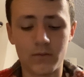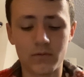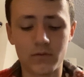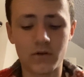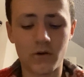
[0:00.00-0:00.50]

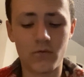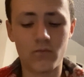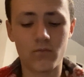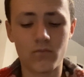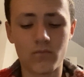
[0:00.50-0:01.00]
So,
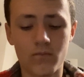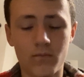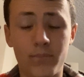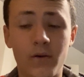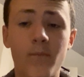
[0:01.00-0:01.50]

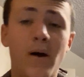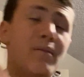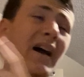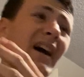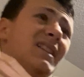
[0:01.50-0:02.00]
but my
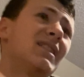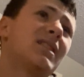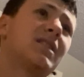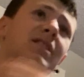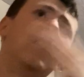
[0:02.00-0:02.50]
past
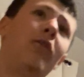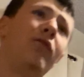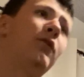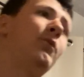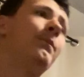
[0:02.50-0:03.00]

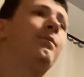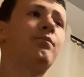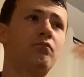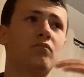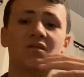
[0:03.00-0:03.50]
self,
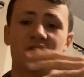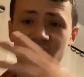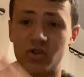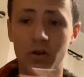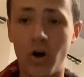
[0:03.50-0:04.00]

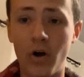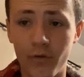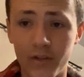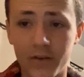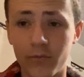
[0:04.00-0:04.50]
so all of
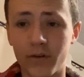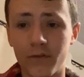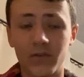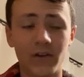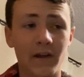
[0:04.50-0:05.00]
this would have
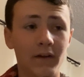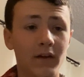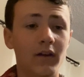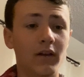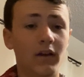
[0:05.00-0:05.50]
said,
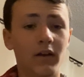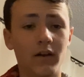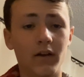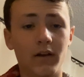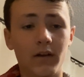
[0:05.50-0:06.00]

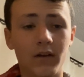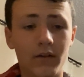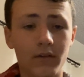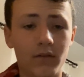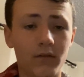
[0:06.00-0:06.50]

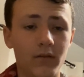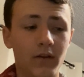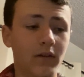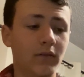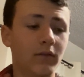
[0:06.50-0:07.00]

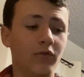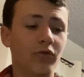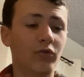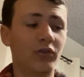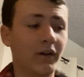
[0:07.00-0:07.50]
like, you're
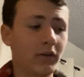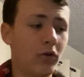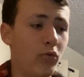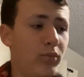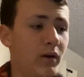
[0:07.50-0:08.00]
just trying to
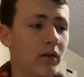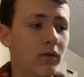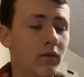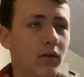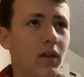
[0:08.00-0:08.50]
cope,
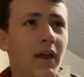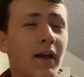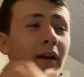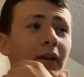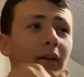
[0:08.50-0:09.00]

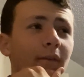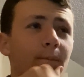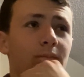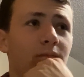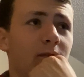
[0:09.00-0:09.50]
and
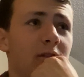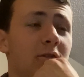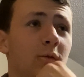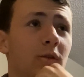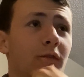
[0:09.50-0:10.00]

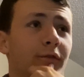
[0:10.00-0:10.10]
he would have